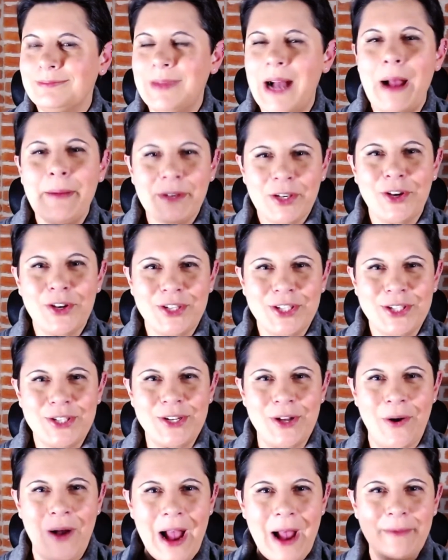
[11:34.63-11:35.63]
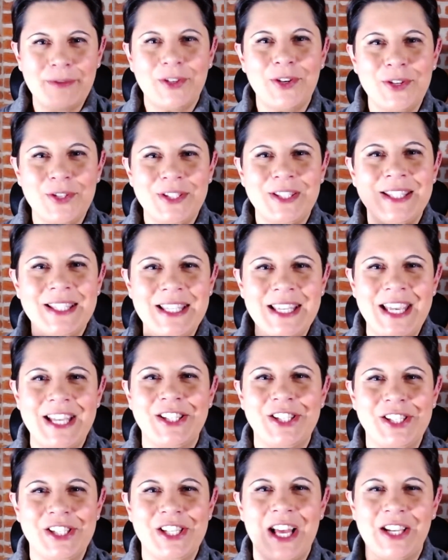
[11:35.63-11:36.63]
I'm curious to know. I'm curious to see in
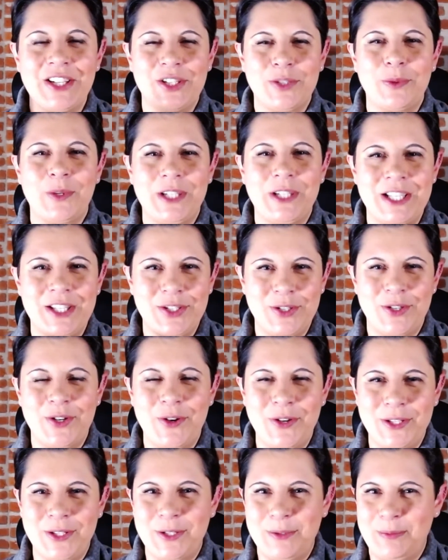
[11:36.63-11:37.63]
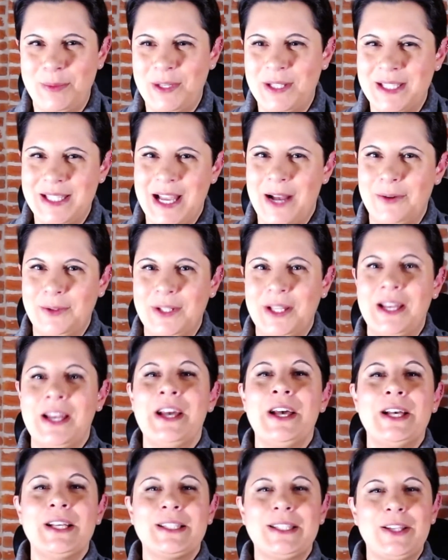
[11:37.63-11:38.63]
the challenge what it is you're going to put down.
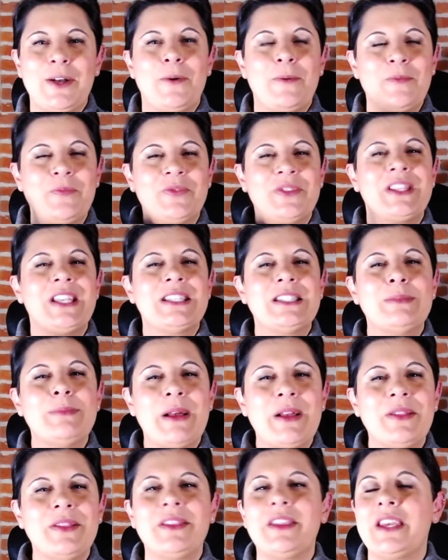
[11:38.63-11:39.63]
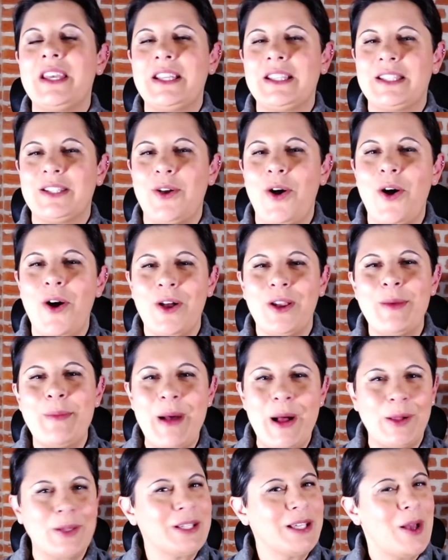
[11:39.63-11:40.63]
So this month, it's all
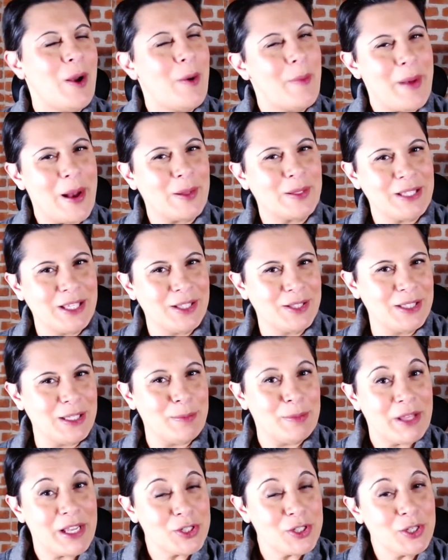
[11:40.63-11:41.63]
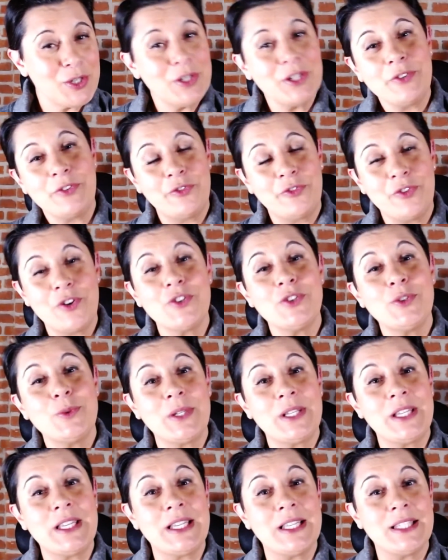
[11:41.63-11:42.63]
about guilty pleasure. First
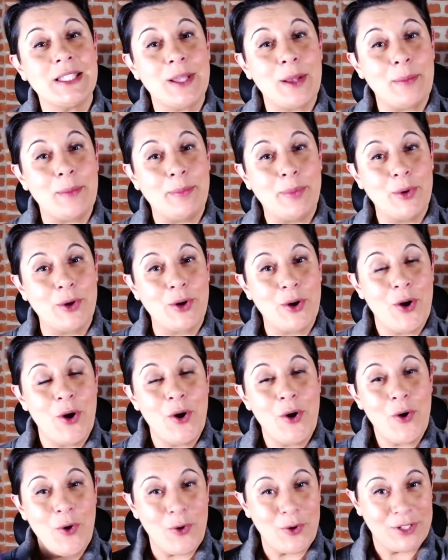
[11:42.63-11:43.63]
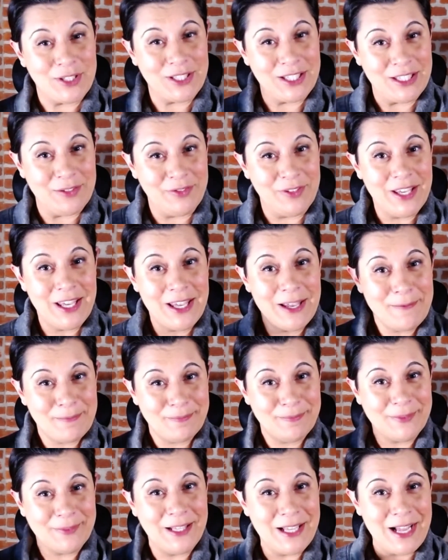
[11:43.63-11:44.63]
one is book or TV.
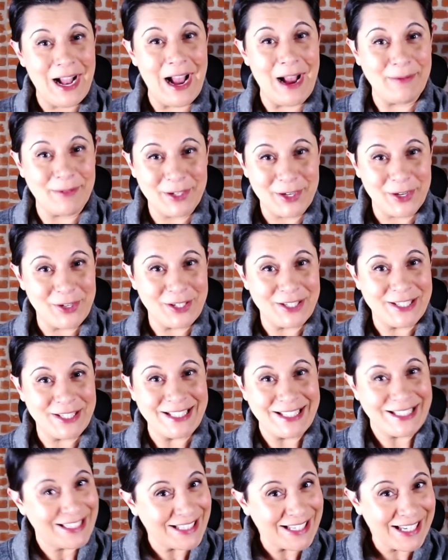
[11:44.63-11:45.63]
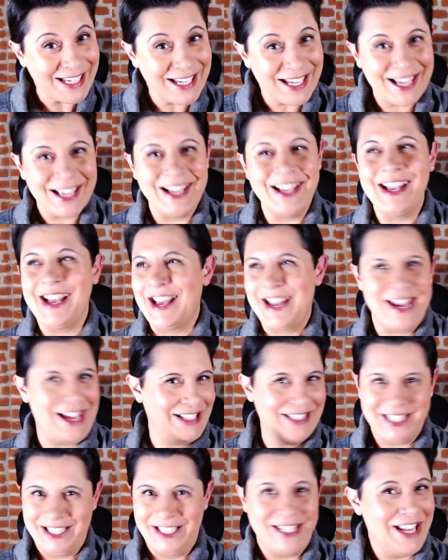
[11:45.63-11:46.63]
I'm curious to see. I
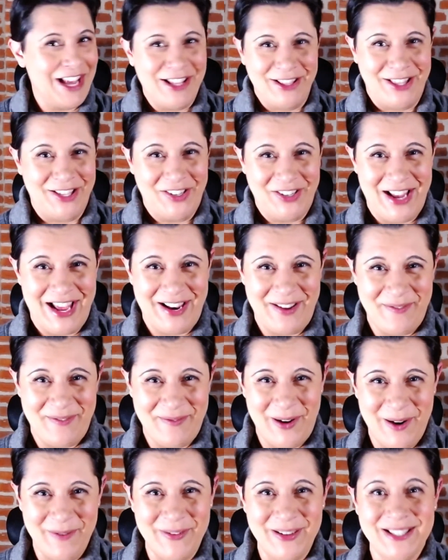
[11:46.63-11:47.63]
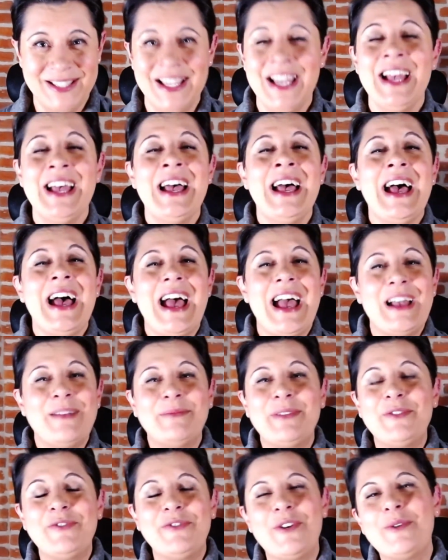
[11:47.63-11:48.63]
did not do that on purpose. And
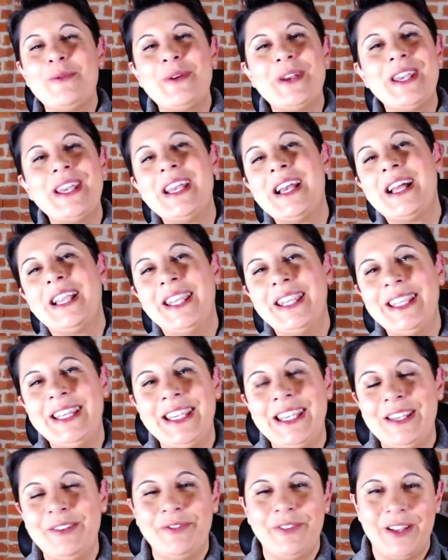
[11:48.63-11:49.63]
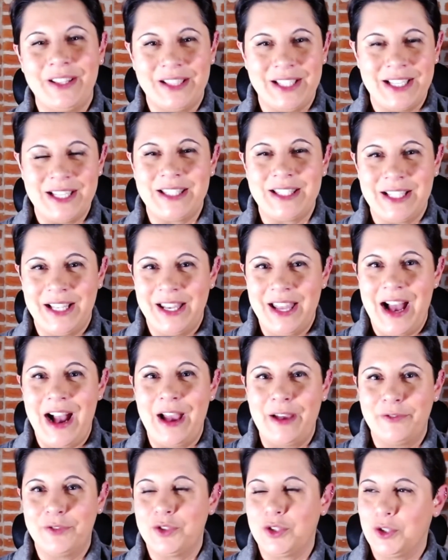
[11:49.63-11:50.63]
before we leave this
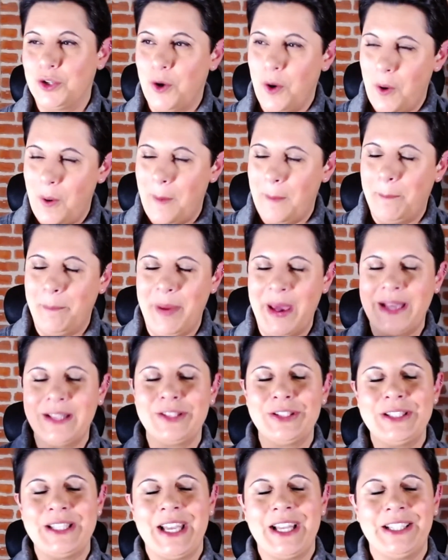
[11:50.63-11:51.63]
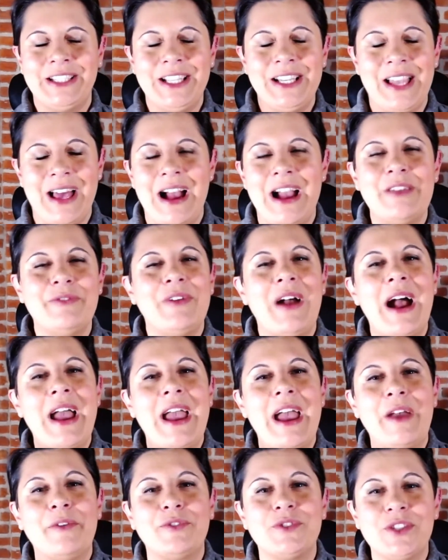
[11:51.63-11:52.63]
live to go back to daily life, I
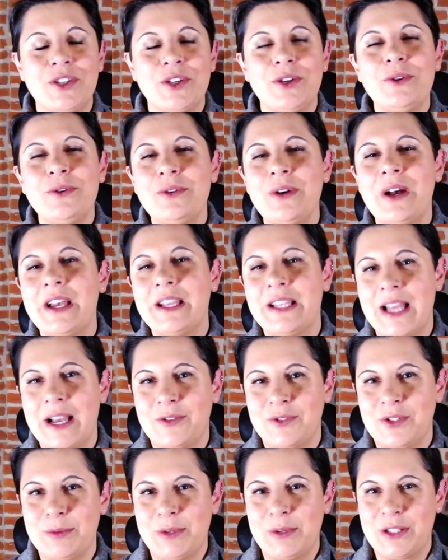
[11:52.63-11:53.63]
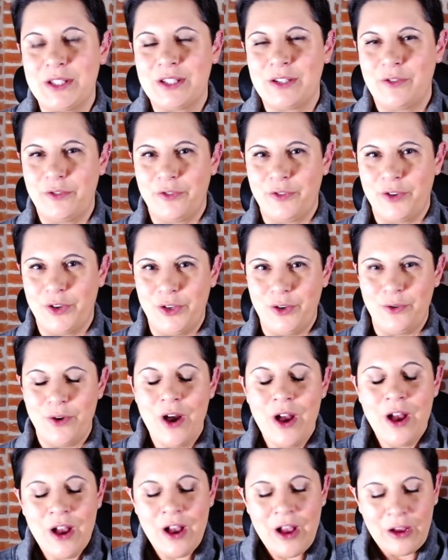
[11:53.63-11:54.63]
have two announcements for you.
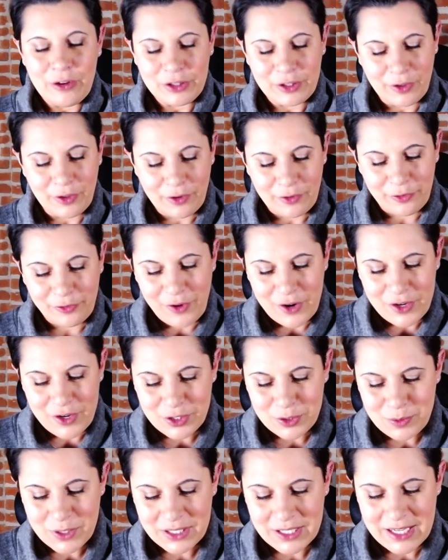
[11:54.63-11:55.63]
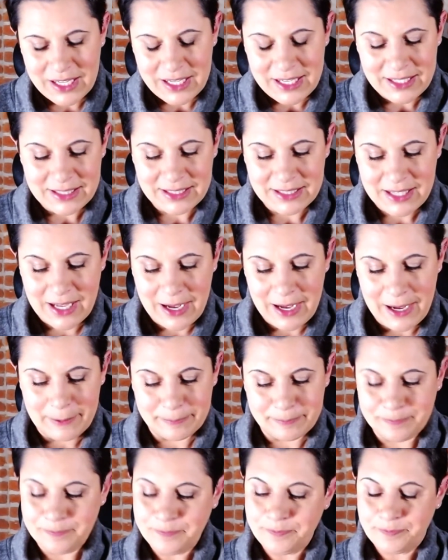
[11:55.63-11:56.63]
The first one is
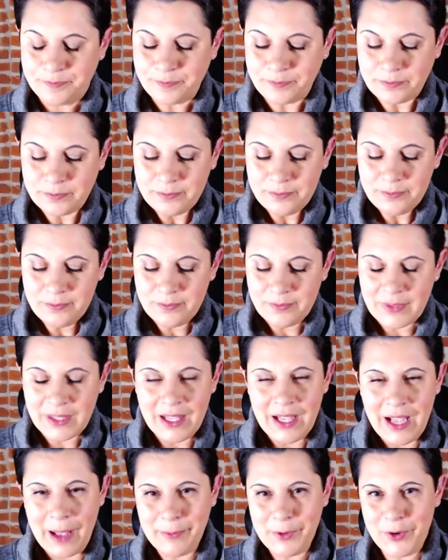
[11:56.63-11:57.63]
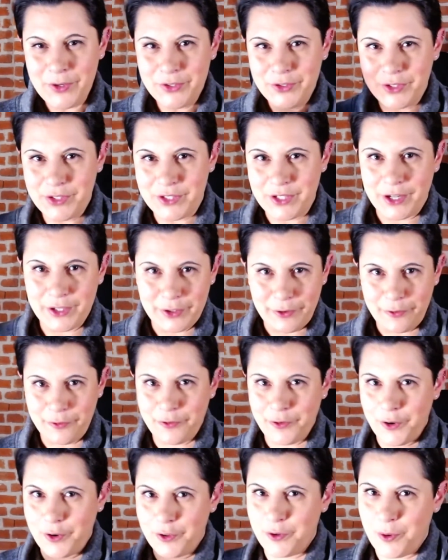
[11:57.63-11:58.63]
I'm going to start
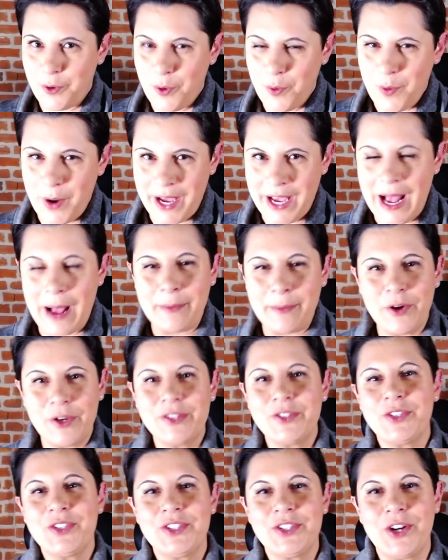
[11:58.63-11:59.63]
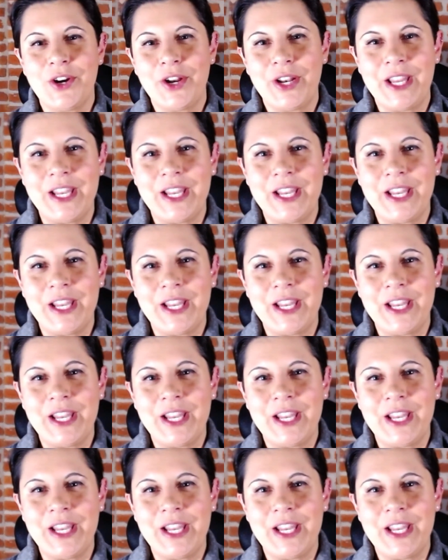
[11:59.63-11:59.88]
further away. I'm going to start